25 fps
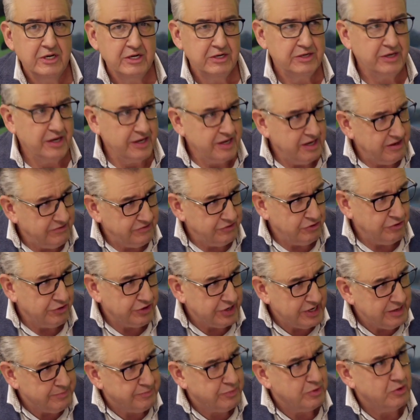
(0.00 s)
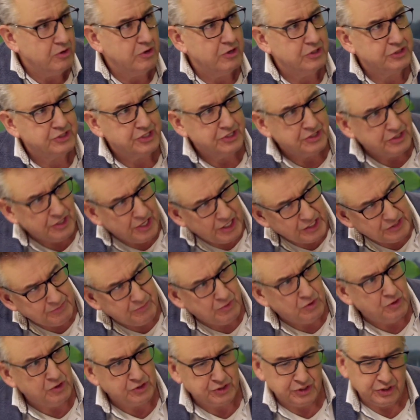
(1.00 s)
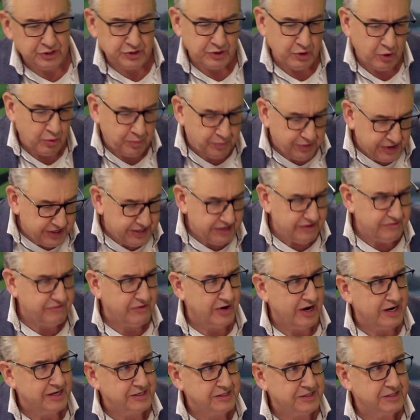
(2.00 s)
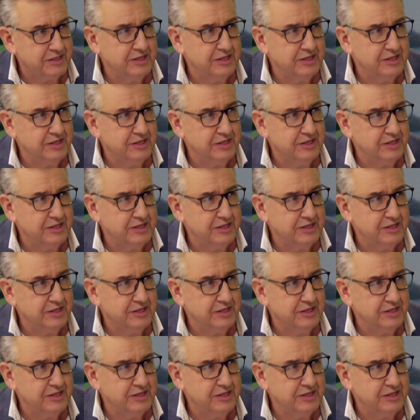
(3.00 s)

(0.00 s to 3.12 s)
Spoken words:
they have your reports and dashboards. It's all predefined.